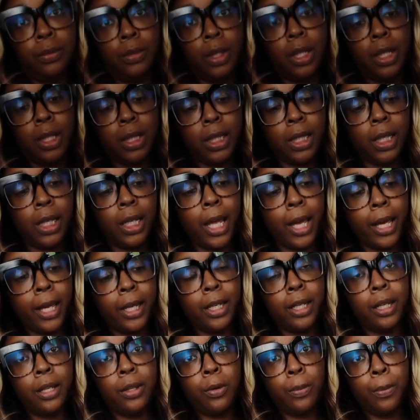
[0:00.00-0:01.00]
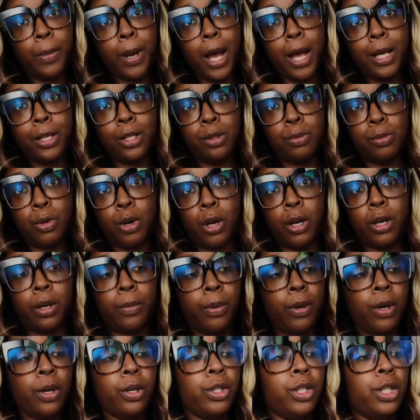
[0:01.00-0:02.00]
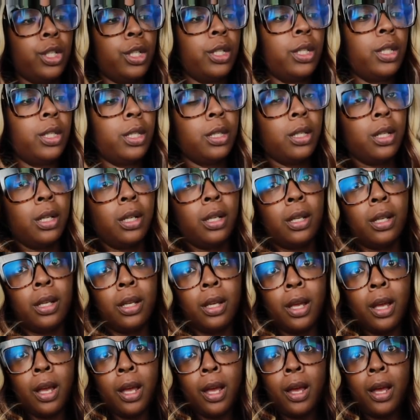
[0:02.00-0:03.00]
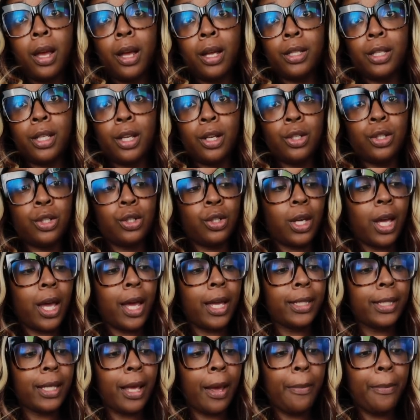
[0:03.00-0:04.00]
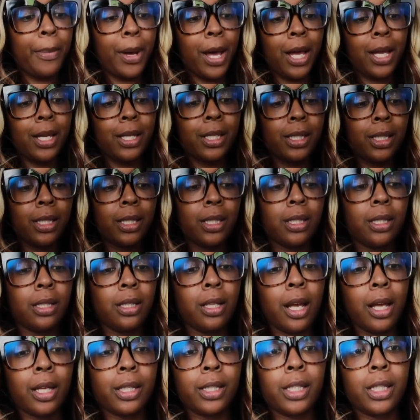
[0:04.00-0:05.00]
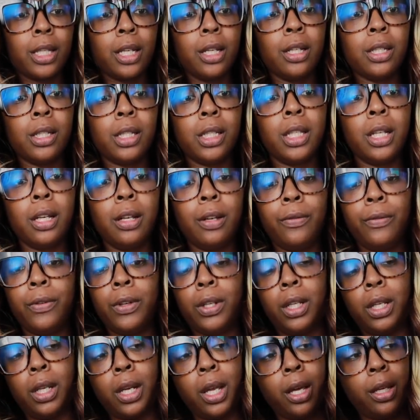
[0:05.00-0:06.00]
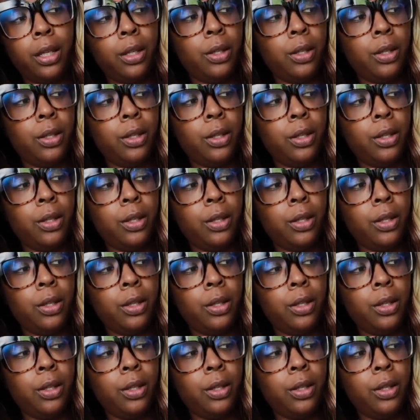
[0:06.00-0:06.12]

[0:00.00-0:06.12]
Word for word: This look like another Poshmark purchase guys, I buy, I sell stuff and then I